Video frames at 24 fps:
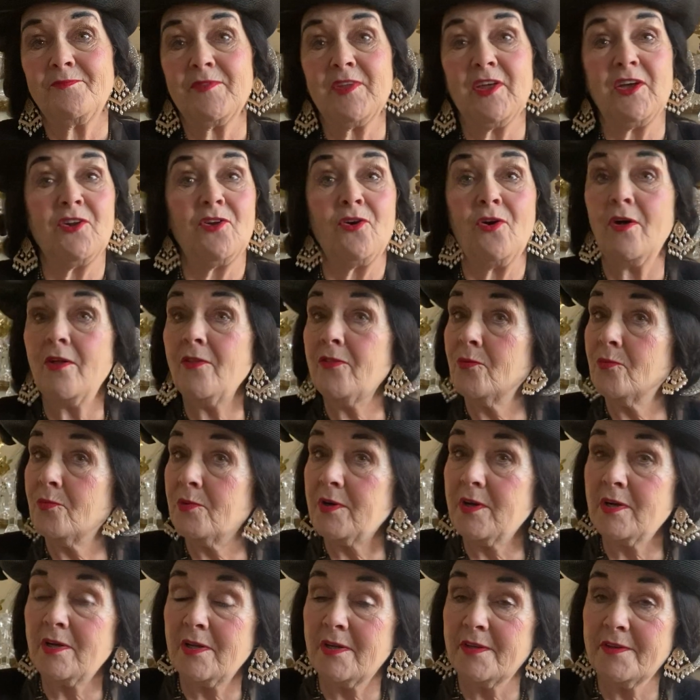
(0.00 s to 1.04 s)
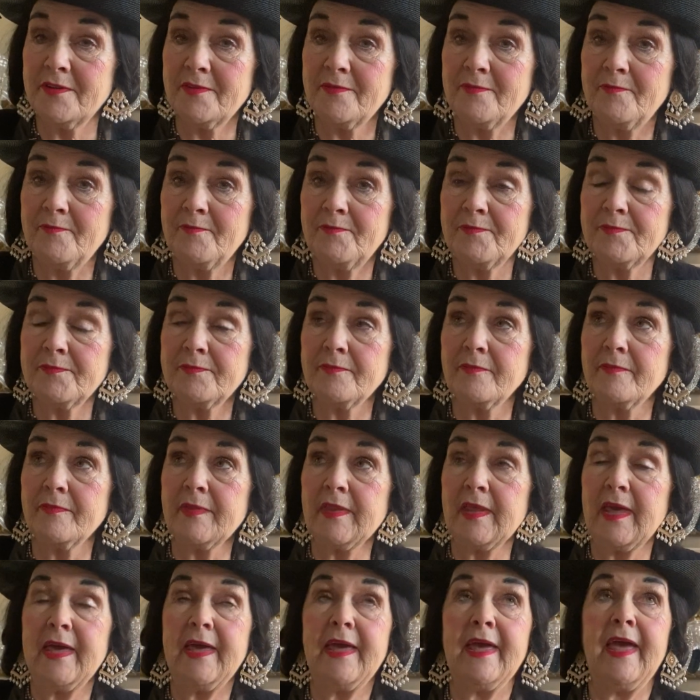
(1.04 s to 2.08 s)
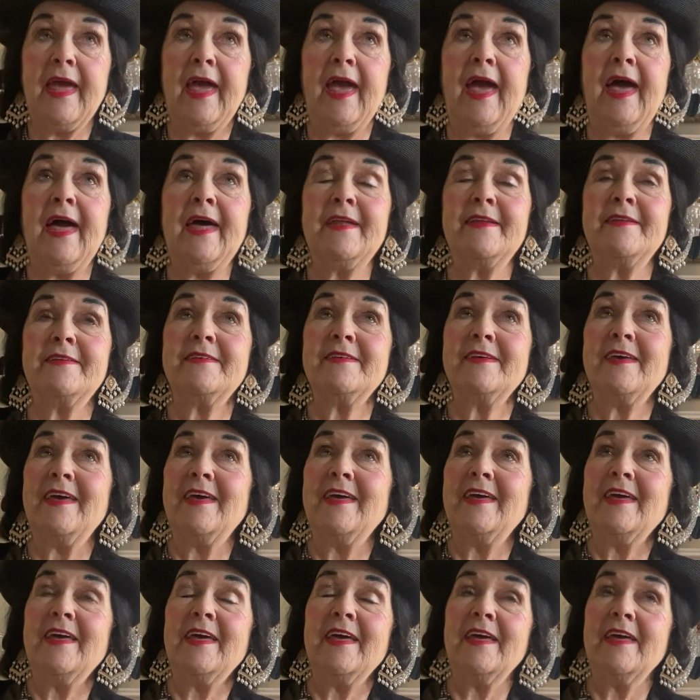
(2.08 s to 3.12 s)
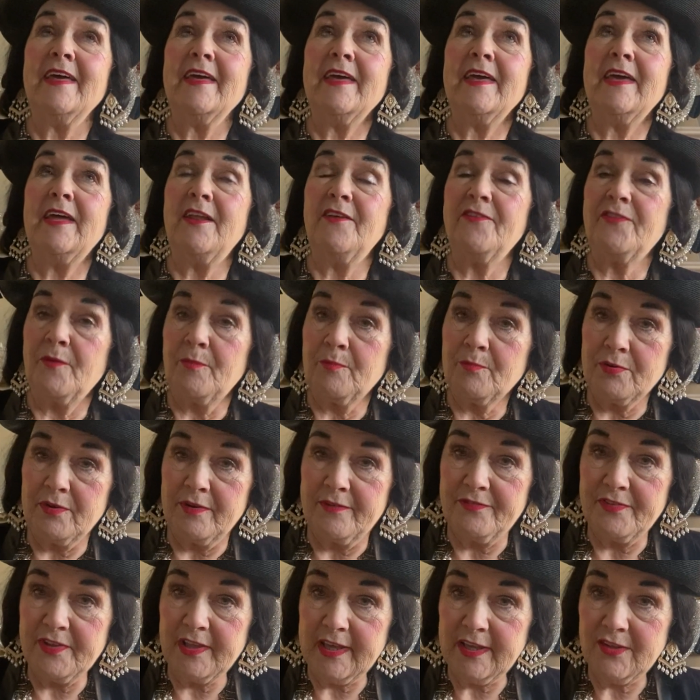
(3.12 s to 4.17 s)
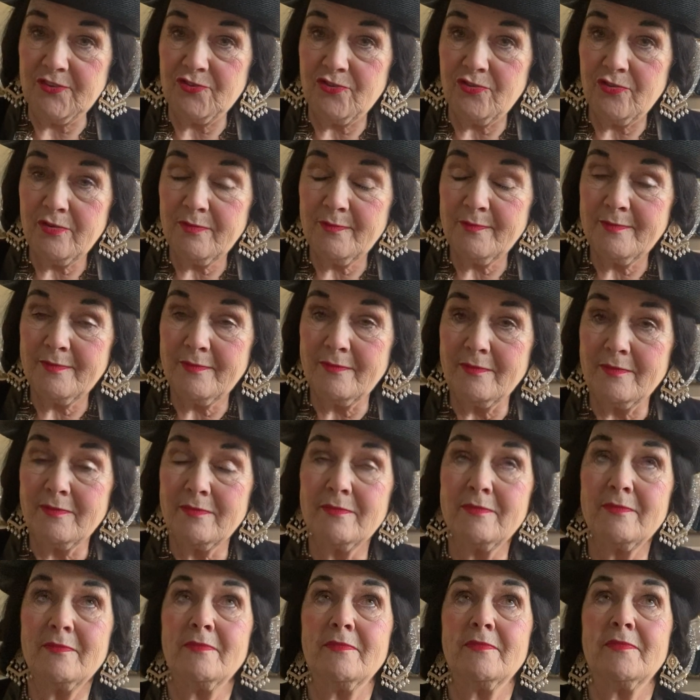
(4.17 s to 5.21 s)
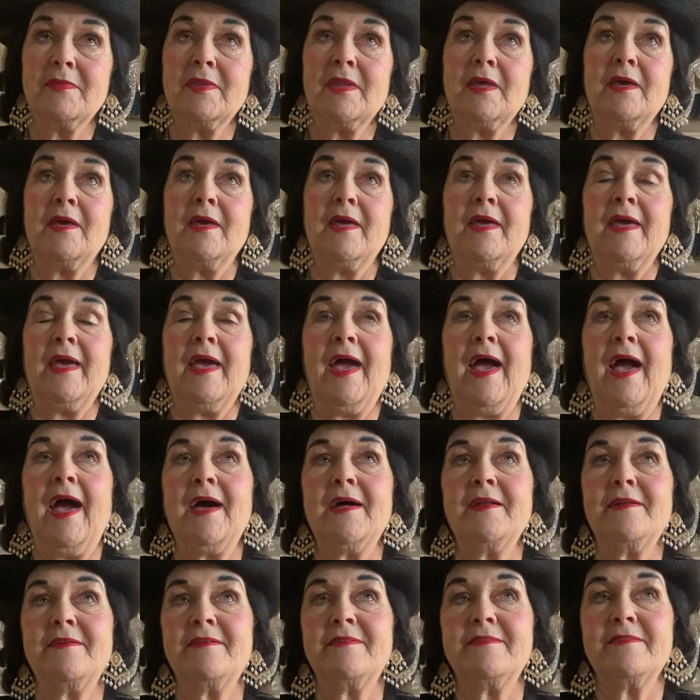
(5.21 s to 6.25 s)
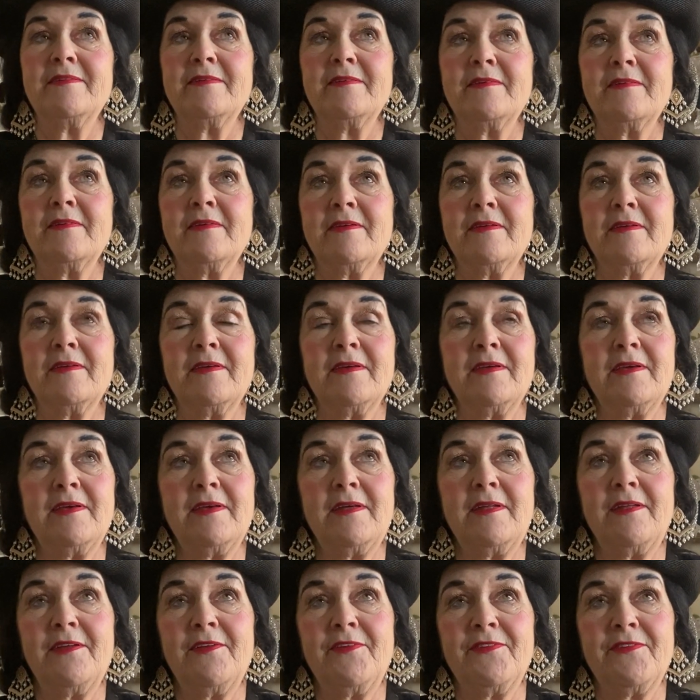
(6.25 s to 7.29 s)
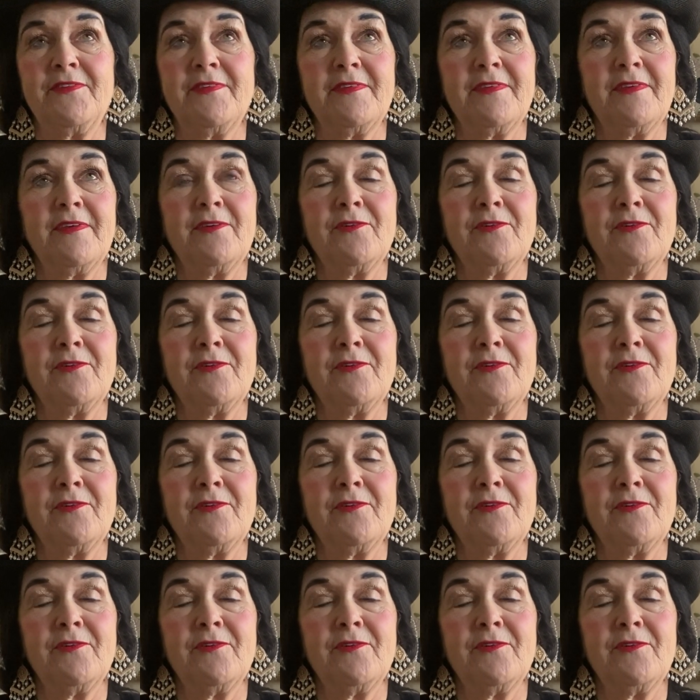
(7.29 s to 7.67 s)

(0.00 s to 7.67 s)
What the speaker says: in all the world. And it is a privilege, and it is